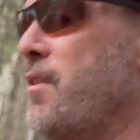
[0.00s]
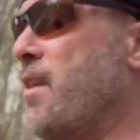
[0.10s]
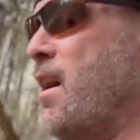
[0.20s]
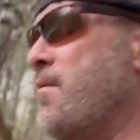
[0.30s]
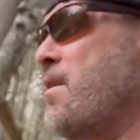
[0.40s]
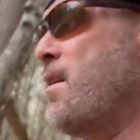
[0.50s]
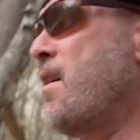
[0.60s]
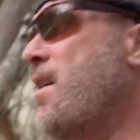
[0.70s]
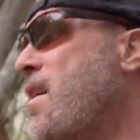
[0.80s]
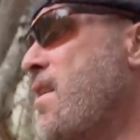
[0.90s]
the time.
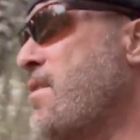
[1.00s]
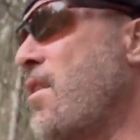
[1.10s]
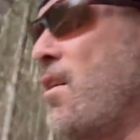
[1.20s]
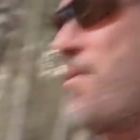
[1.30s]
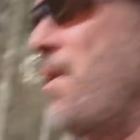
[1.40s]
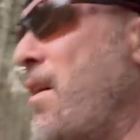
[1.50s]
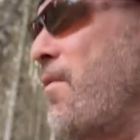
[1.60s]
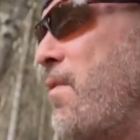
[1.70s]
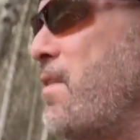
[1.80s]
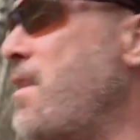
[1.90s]
So he probably don't
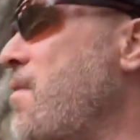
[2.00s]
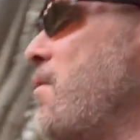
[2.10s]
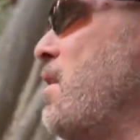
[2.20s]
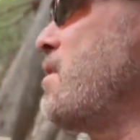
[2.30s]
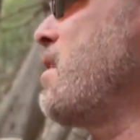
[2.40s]
fish that much.